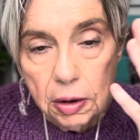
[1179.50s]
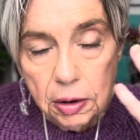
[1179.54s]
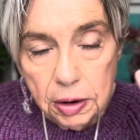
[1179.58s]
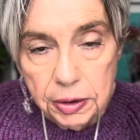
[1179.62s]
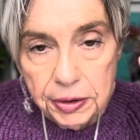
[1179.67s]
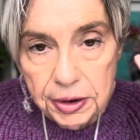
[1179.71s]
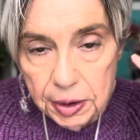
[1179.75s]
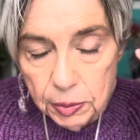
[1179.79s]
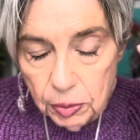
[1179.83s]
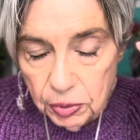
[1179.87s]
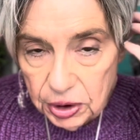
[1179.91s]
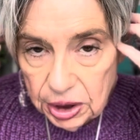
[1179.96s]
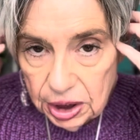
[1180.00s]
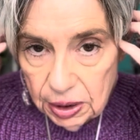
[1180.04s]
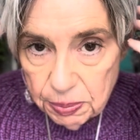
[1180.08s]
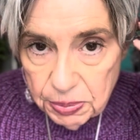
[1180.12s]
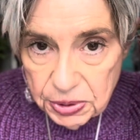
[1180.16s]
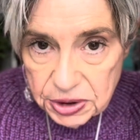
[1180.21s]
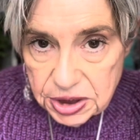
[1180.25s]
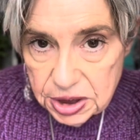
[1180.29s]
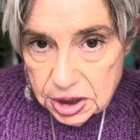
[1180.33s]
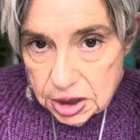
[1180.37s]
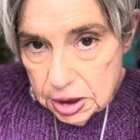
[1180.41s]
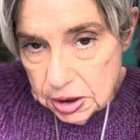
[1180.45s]
and we have
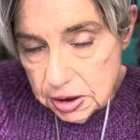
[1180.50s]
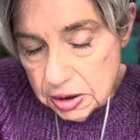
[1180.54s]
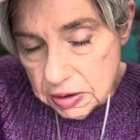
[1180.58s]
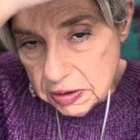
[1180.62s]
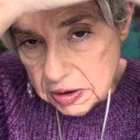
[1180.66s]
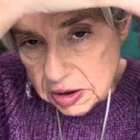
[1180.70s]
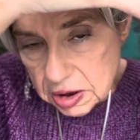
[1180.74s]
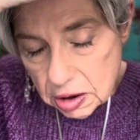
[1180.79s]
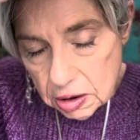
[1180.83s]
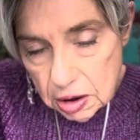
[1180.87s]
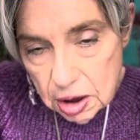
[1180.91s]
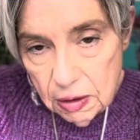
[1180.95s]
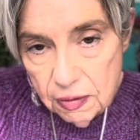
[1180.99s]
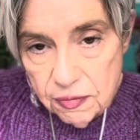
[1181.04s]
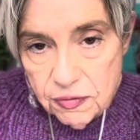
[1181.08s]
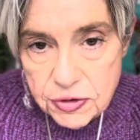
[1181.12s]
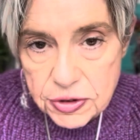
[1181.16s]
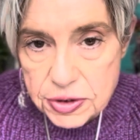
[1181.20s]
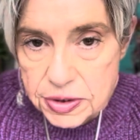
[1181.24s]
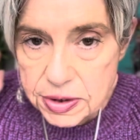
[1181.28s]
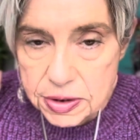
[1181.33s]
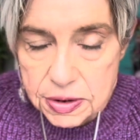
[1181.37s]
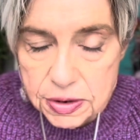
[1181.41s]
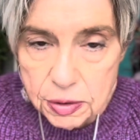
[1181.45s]
petite
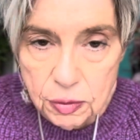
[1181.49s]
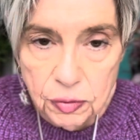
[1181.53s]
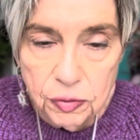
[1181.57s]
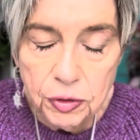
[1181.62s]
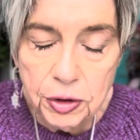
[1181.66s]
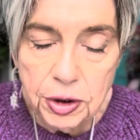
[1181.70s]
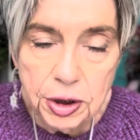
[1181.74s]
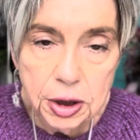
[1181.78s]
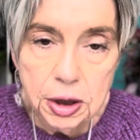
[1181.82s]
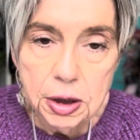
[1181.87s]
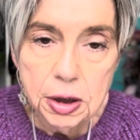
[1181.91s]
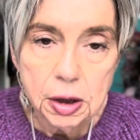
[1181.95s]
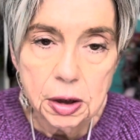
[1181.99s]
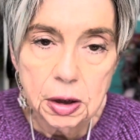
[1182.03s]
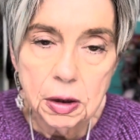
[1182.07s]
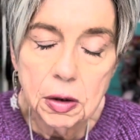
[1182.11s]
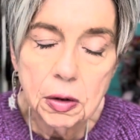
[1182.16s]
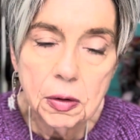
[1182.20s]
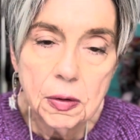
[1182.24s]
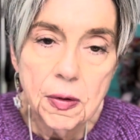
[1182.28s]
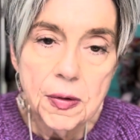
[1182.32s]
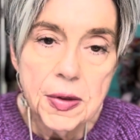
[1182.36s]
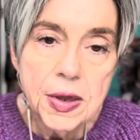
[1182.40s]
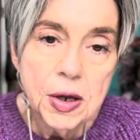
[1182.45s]
circumferences over here.
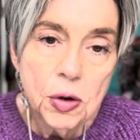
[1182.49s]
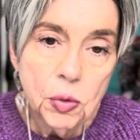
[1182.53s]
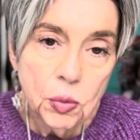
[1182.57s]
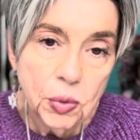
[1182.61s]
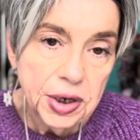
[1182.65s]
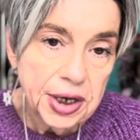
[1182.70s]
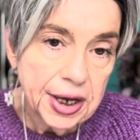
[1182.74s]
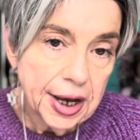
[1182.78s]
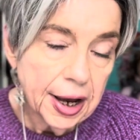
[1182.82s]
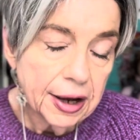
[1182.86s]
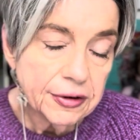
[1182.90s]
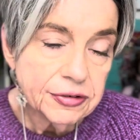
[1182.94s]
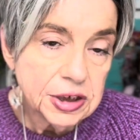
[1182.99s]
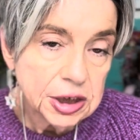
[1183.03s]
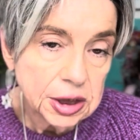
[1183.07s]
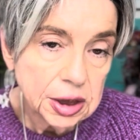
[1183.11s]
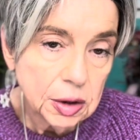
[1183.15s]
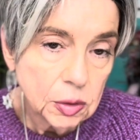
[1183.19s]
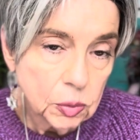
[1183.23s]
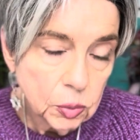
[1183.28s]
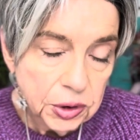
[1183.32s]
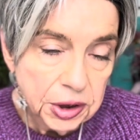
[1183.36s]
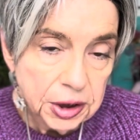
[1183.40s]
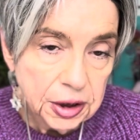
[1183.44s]
We have to get
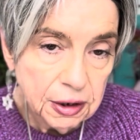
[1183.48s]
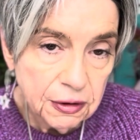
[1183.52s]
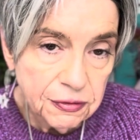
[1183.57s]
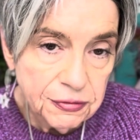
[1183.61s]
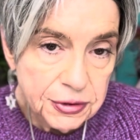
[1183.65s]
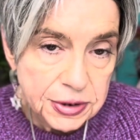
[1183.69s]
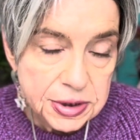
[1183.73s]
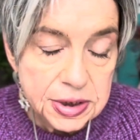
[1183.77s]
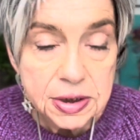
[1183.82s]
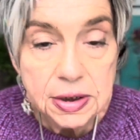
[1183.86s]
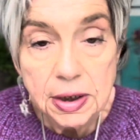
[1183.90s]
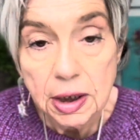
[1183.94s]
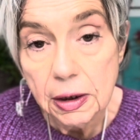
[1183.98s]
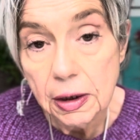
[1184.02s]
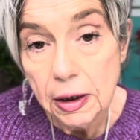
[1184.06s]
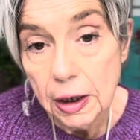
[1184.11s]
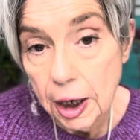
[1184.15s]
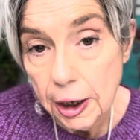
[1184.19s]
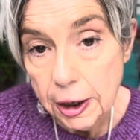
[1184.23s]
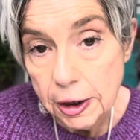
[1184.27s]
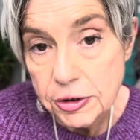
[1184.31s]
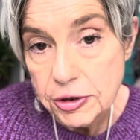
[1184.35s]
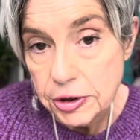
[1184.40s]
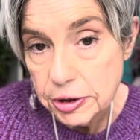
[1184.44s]
a wig that fits the
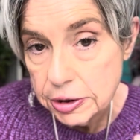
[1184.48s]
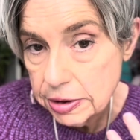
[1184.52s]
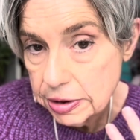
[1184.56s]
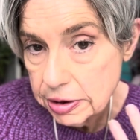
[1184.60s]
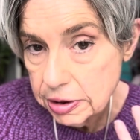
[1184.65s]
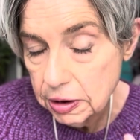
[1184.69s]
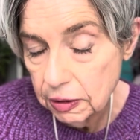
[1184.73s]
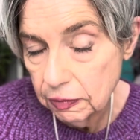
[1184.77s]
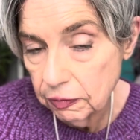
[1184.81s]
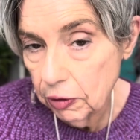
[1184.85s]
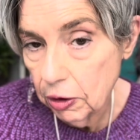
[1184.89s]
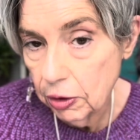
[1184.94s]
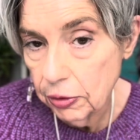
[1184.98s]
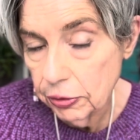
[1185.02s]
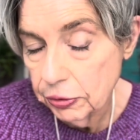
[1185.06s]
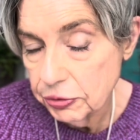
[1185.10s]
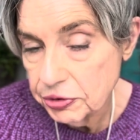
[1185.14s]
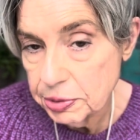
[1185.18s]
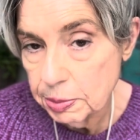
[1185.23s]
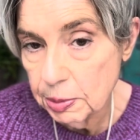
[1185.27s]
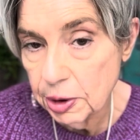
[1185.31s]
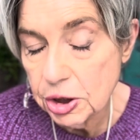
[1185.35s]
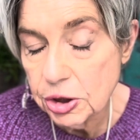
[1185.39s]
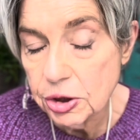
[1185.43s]
largest of all
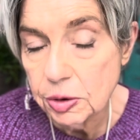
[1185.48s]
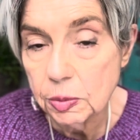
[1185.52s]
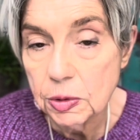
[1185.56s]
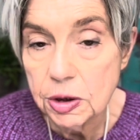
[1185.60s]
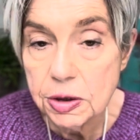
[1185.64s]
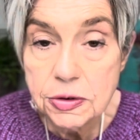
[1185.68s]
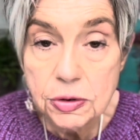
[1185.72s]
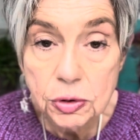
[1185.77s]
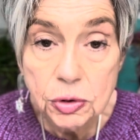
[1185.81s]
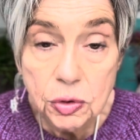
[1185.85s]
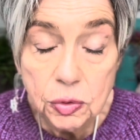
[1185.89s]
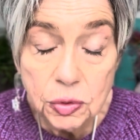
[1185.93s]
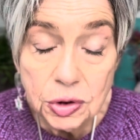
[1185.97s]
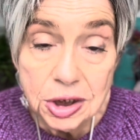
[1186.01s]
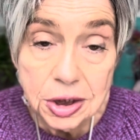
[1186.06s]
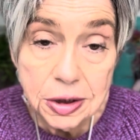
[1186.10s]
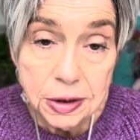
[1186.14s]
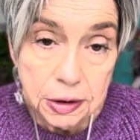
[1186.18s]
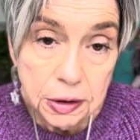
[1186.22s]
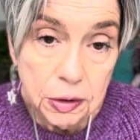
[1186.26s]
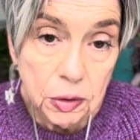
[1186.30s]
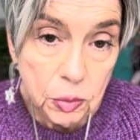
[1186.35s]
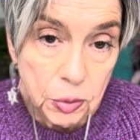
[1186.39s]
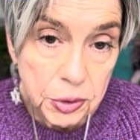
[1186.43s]
those measurements. So you need to
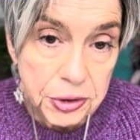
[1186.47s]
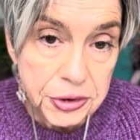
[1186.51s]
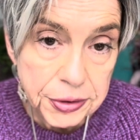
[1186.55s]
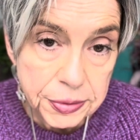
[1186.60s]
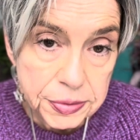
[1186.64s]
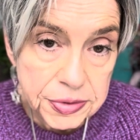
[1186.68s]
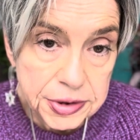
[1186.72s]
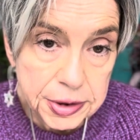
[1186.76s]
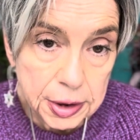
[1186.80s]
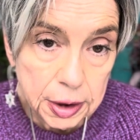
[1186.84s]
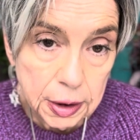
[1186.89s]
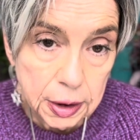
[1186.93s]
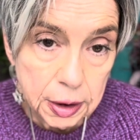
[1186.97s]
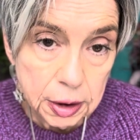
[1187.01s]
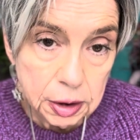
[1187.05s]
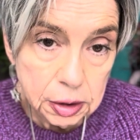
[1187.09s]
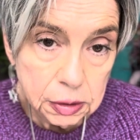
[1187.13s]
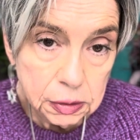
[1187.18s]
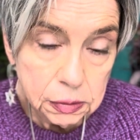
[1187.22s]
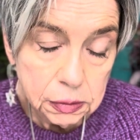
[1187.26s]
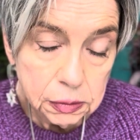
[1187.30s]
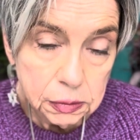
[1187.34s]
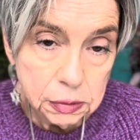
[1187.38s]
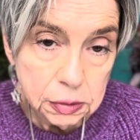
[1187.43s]
know what those are.
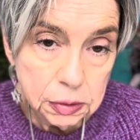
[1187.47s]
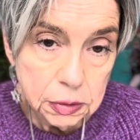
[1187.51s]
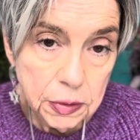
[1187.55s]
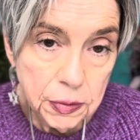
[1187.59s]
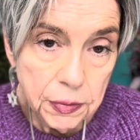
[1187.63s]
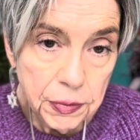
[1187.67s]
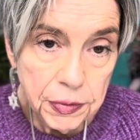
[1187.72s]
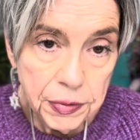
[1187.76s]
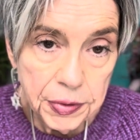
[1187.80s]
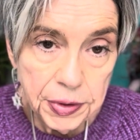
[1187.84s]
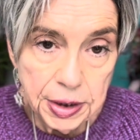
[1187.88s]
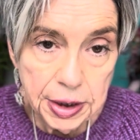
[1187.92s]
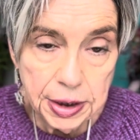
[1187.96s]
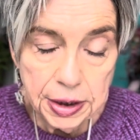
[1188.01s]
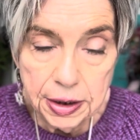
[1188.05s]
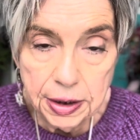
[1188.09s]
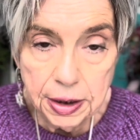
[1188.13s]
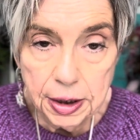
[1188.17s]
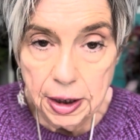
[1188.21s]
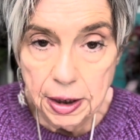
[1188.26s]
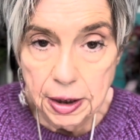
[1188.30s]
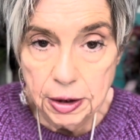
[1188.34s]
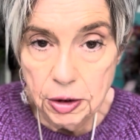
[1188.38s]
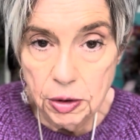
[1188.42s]

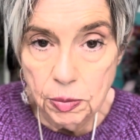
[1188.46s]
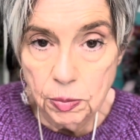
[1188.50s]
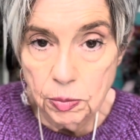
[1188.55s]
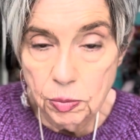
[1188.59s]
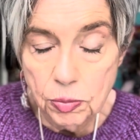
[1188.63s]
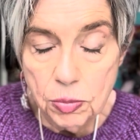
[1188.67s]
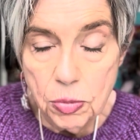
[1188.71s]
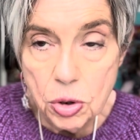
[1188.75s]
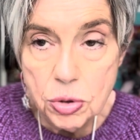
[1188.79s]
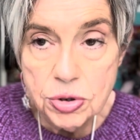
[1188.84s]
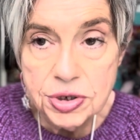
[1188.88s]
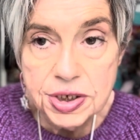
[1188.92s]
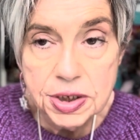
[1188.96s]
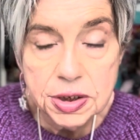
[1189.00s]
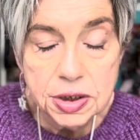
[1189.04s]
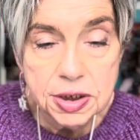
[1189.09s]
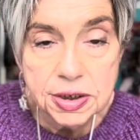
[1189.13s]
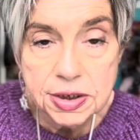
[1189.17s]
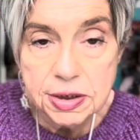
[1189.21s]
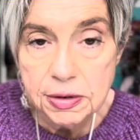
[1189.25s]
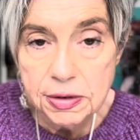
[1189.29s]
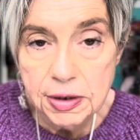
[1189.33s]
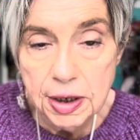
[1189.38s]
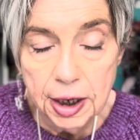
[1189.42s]
Most of these
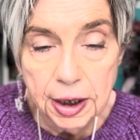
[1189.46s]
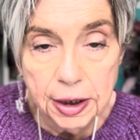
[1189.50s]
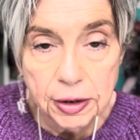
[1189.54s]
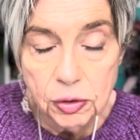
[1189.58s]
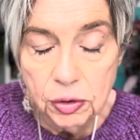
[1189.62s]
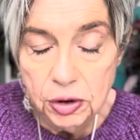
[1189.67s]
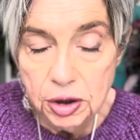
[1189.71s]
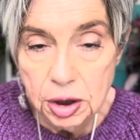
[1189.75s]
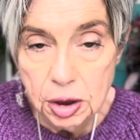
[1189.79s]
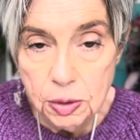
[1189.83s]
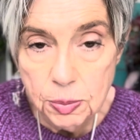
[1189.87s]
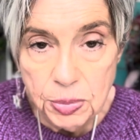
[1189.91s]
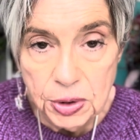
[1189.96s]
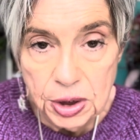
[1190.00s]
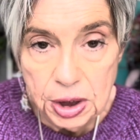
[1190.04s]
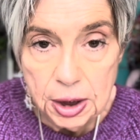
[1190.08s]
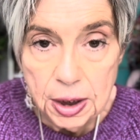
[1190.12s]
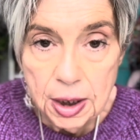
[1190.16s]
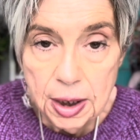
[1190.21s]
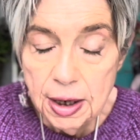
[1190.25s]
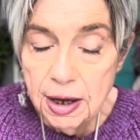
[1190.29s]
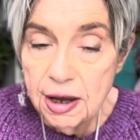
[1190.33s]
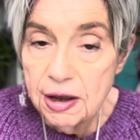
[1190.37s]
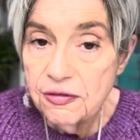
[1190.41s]
are not going
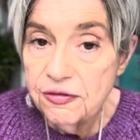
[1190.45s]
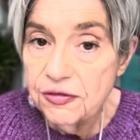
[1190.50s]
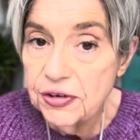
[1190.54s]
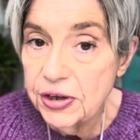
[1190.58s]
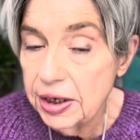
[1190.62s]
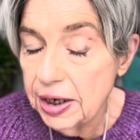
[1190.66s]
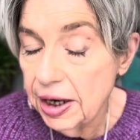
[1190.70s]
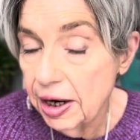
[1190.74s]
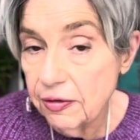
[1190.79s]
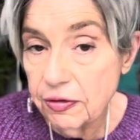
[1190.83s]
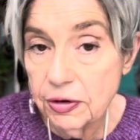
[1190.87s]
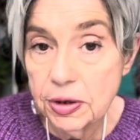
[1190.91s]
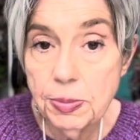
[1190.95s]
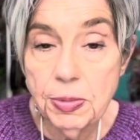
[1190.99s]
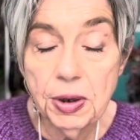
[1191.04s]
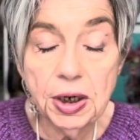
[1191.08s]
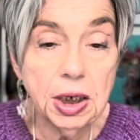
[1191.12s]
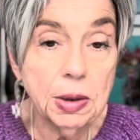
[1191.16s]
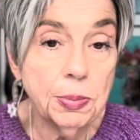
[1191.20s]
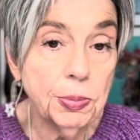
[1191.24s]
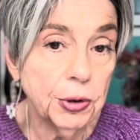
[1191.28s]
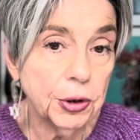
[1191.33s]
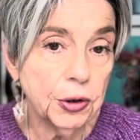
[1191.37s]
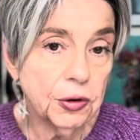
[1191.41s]
to fit
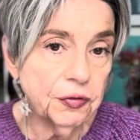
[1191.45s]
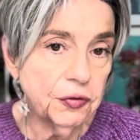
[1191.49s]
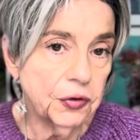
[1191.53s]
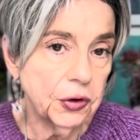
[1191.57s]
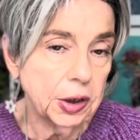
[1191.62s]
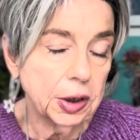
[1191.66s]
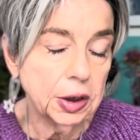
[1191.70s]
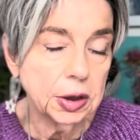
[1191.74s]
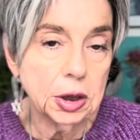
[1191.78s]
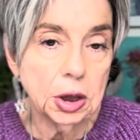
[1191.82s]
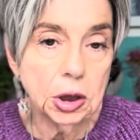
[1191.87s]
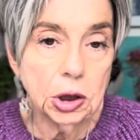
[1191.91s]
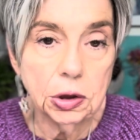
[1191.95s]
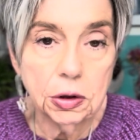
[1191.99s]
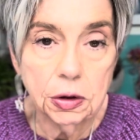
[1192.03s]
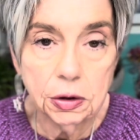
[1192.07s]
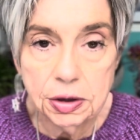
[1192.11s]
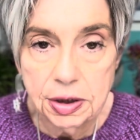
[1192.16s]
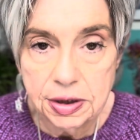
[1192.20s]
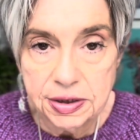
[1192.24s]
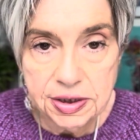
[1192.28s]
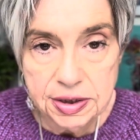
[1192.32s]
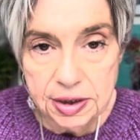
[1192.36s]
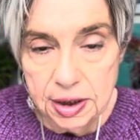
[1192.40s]
everybody perfect, look
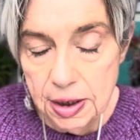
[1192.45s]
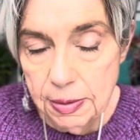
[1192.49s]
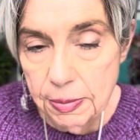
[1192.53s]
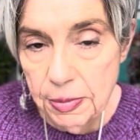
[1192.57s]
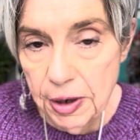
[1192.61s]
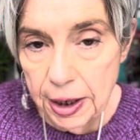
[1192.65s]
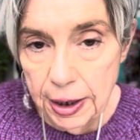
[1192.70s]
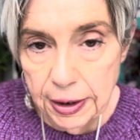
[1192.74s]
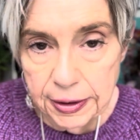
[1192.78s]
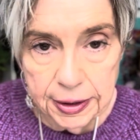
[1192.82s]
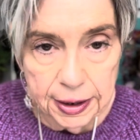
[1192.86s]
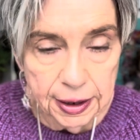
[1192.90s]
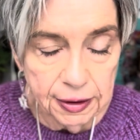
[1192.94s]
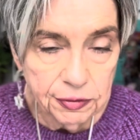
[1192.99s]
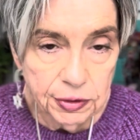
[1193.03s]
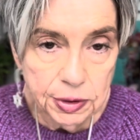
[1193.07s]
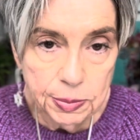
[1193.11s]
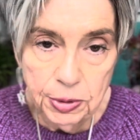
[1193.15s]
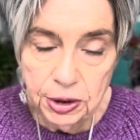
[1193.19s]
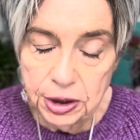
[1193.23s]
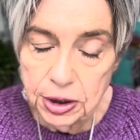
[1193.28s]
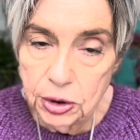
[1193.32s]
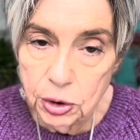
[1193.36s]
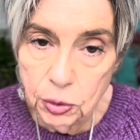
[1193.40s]
the same on
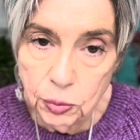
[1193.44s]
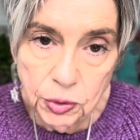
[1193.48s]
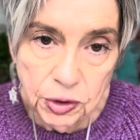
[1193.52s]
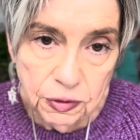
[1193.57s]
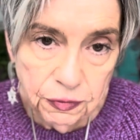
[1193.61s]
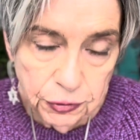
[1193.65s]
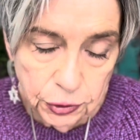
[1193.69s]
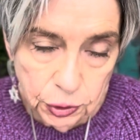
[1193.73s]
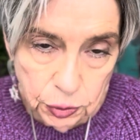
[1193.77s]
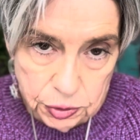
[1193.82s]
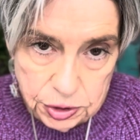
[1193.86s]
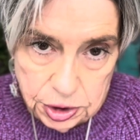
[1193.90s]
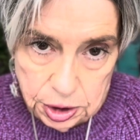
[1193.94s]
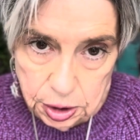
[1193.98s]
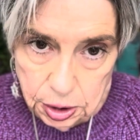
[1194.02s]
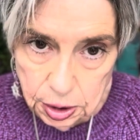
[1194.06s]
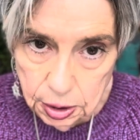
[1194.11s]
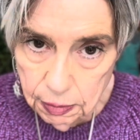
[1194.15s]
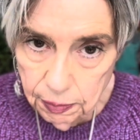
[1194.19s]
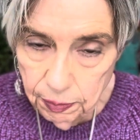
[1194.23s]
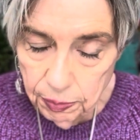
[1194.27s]
everybody that reviewed it,